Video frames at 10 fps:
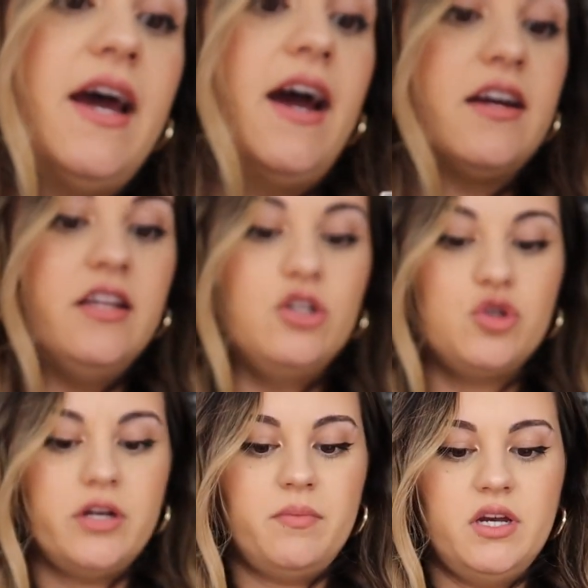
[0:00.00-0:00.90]
Acne
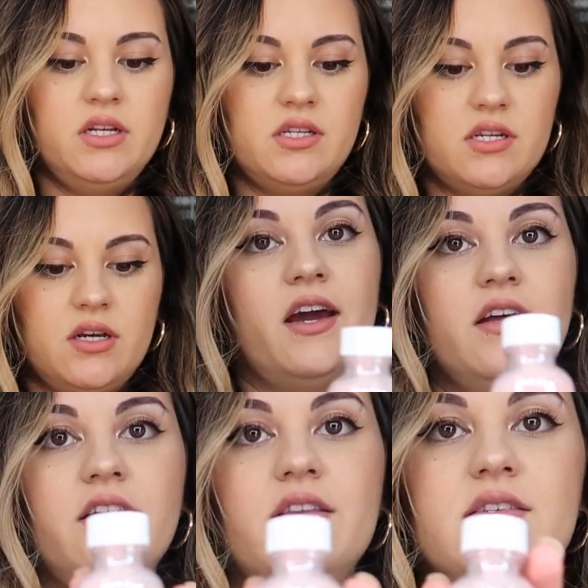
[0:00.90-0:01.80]
Treatment,
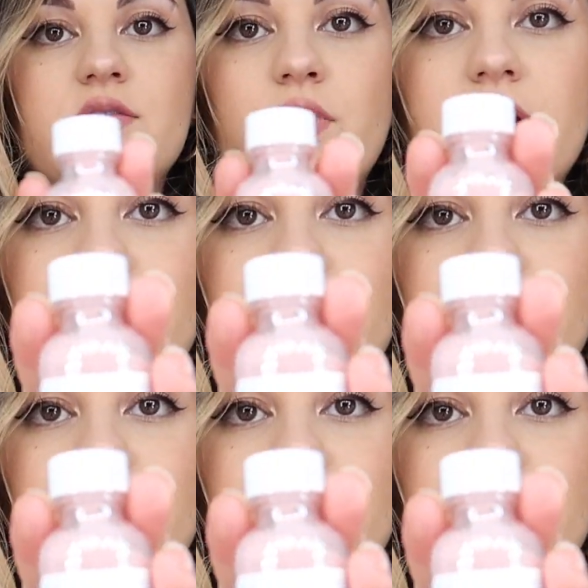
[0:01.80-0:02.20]
and this is what it